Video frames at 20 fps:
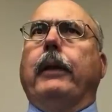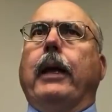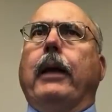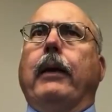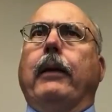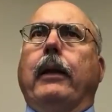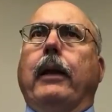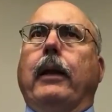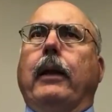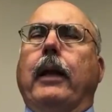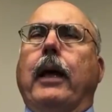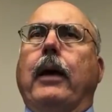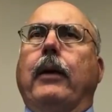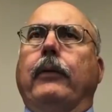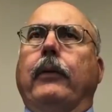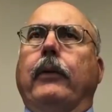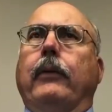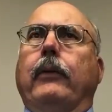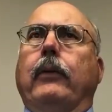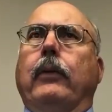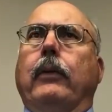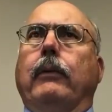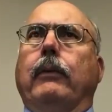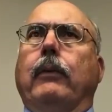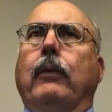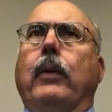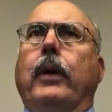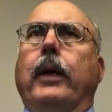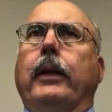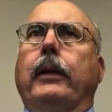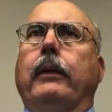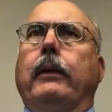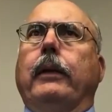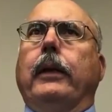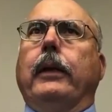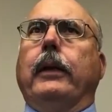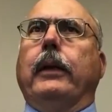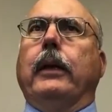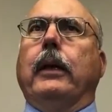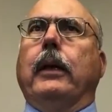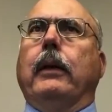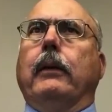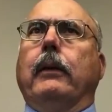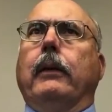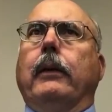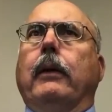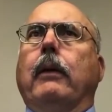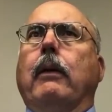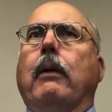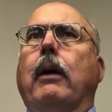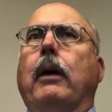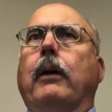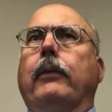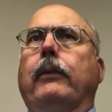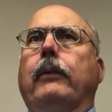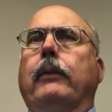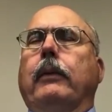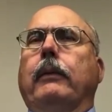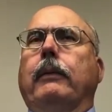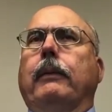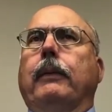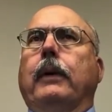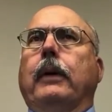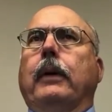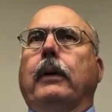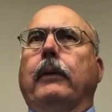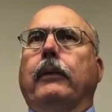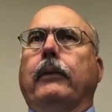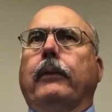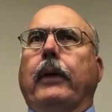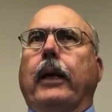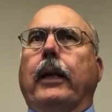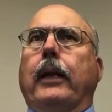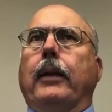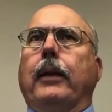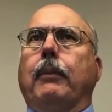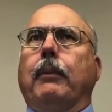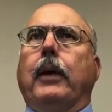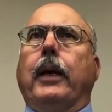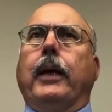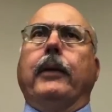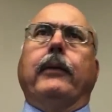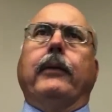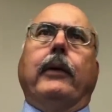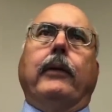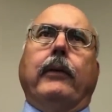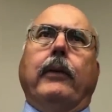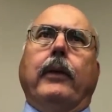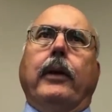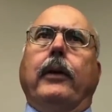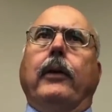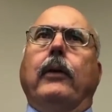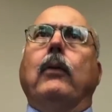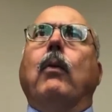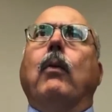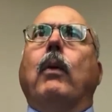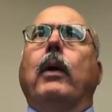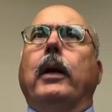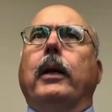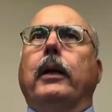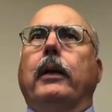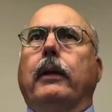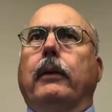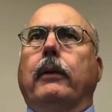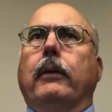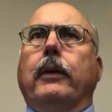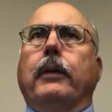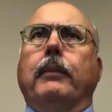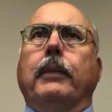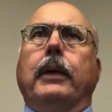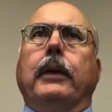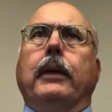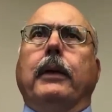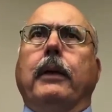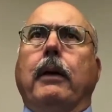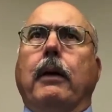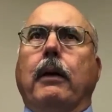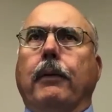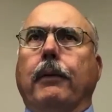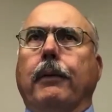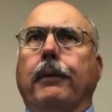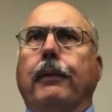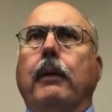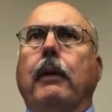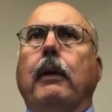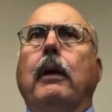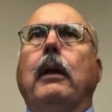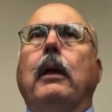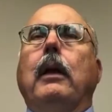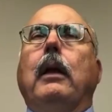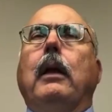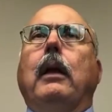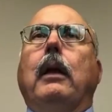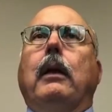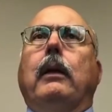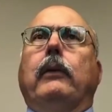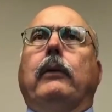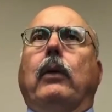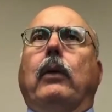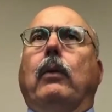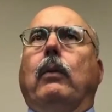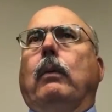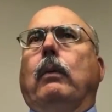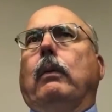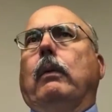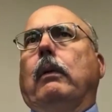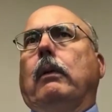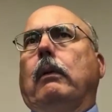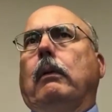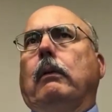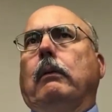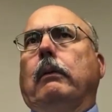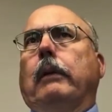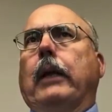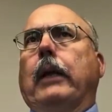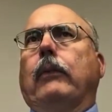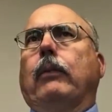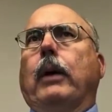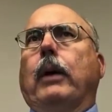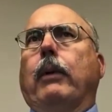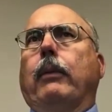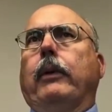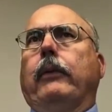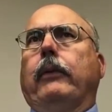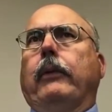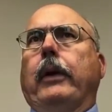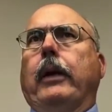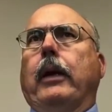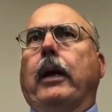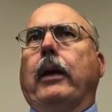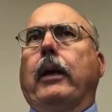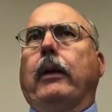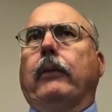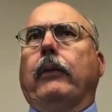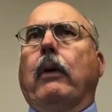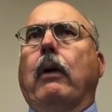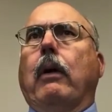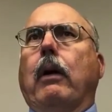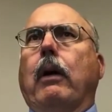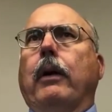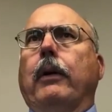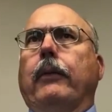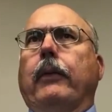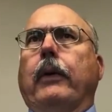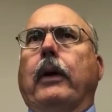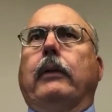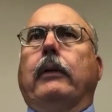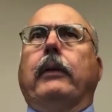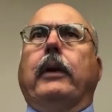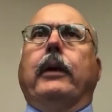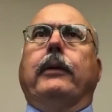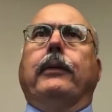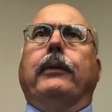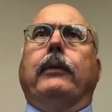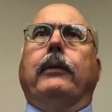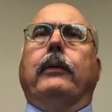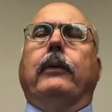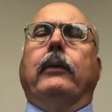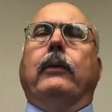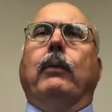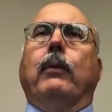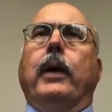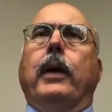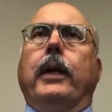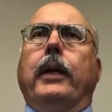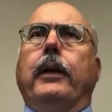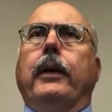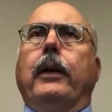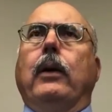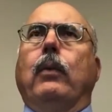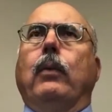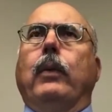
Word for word: That allows us to avoid the, uh, the cost of uh, satellite plants. That's another twenty to thirty million dollars. So that's why we see I S R in South Texas as the way to go.